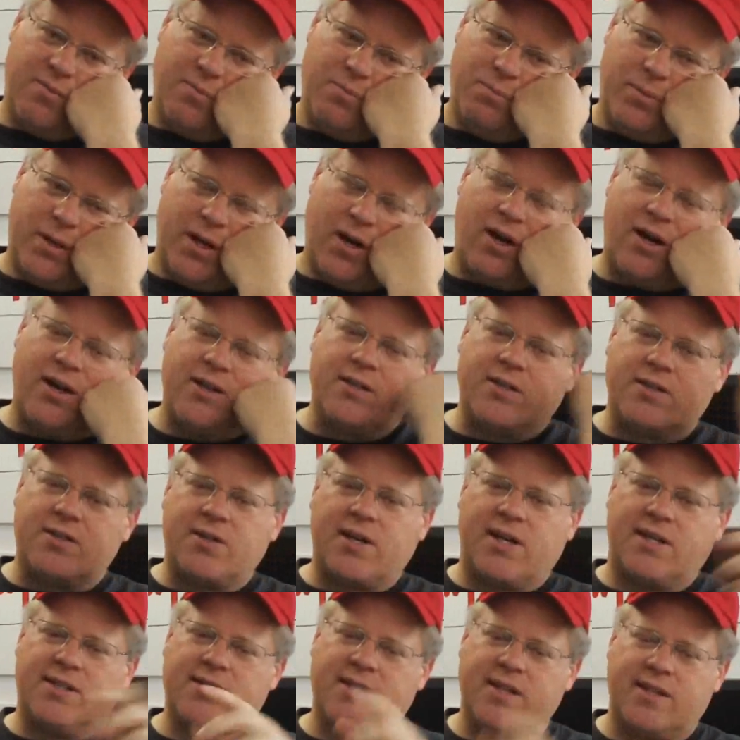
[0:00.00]
be hard to
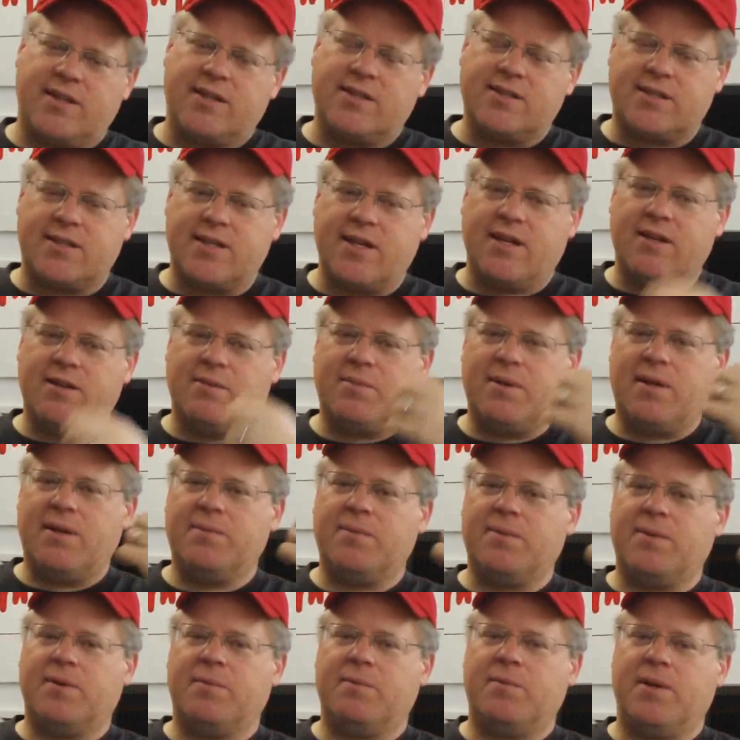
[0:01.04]
translate this to other
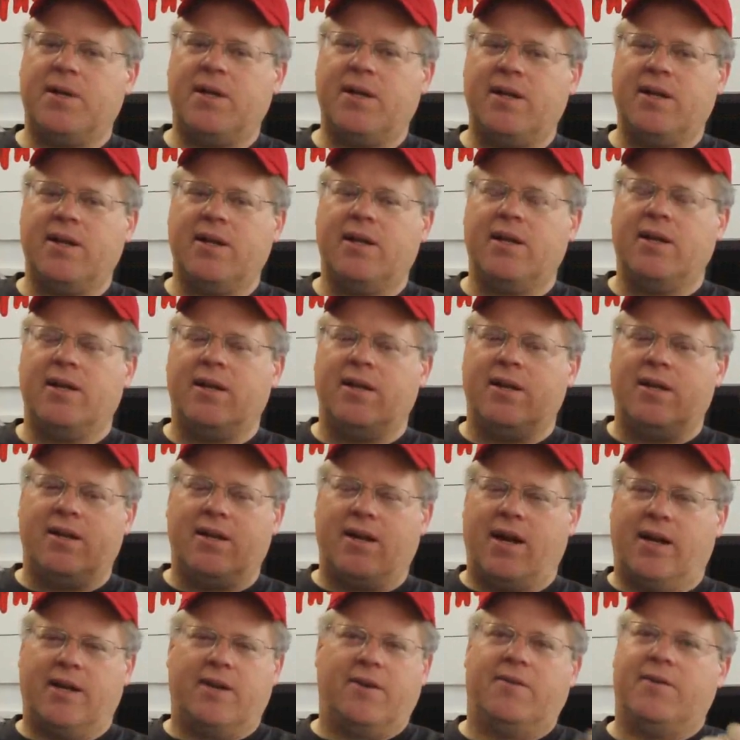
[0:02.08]
people, but
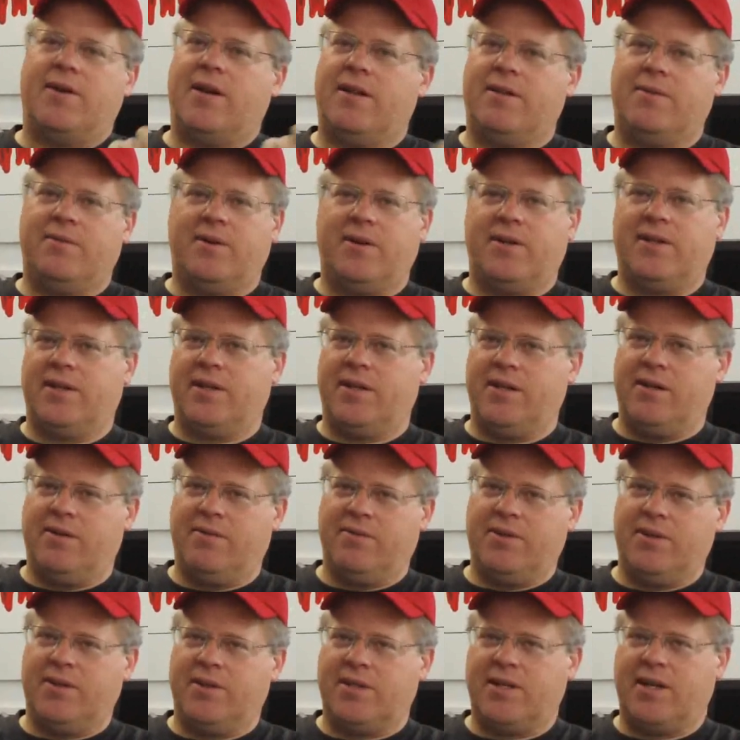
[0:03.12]
I go around the world and
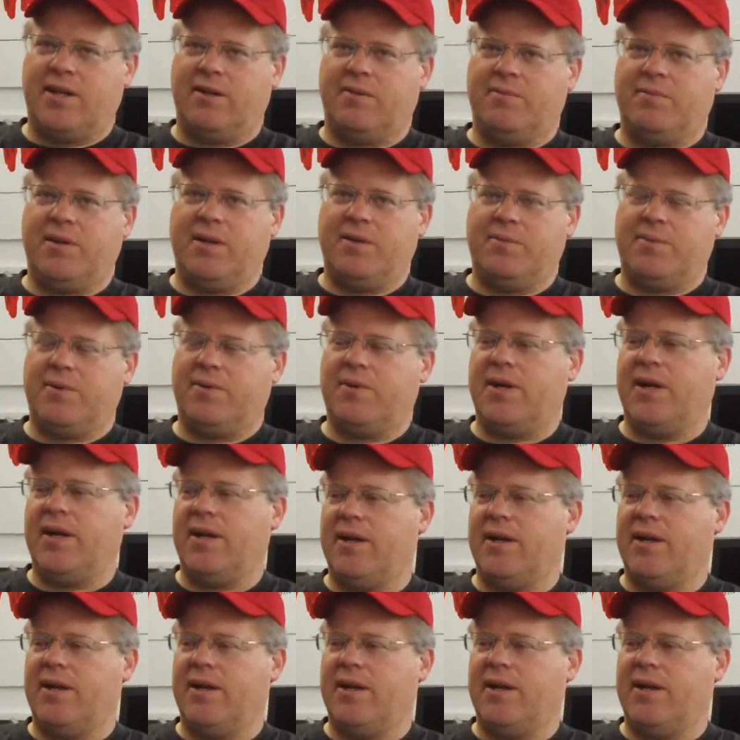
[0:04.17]
interview tech people, right?